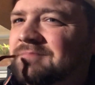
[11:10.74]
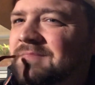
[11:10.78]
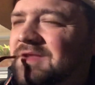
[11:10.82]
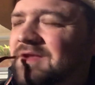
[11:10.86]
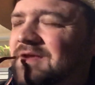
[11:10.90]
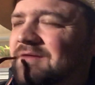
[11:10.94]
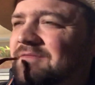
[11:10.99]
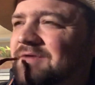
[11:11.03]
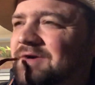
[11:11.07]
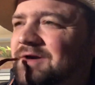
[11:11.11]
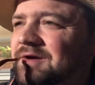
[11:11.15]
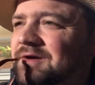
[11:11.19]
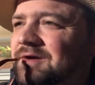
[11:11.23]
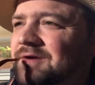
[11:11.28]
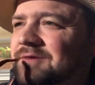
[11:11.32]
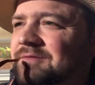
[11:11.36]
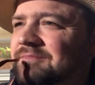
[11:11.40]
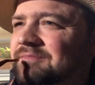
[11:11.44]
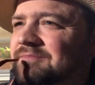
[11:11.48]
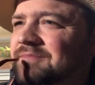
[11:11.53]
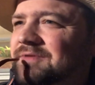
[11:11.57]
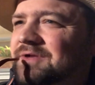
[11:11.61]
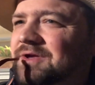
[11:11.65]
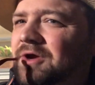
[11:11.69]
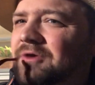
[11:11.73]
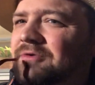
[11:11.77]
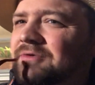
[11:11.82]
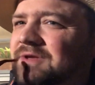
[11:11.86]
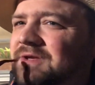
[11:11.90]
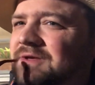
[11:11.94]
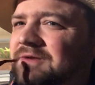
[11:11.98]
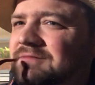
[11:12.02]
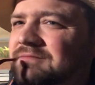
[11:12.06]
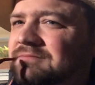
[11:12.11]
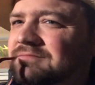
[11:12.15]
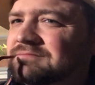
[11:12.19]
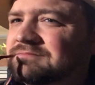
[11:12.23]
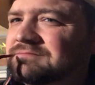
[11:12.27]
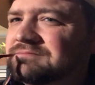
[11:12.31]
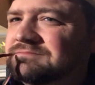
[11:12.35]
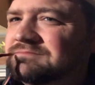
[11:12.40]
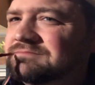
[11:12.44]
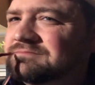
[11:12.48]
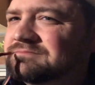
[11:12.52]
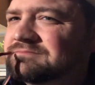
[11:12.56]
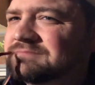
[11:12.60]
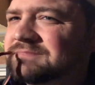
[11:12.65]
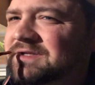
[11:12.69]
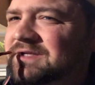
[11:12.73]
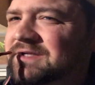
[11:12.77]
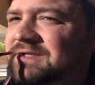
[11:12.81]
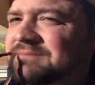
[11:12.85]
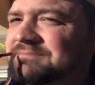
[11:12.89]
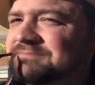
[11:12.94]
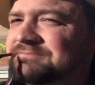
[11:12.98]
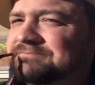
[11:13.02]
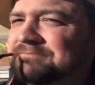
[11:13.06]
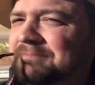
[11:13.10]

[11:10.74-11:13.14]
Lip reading: giving it a coating that...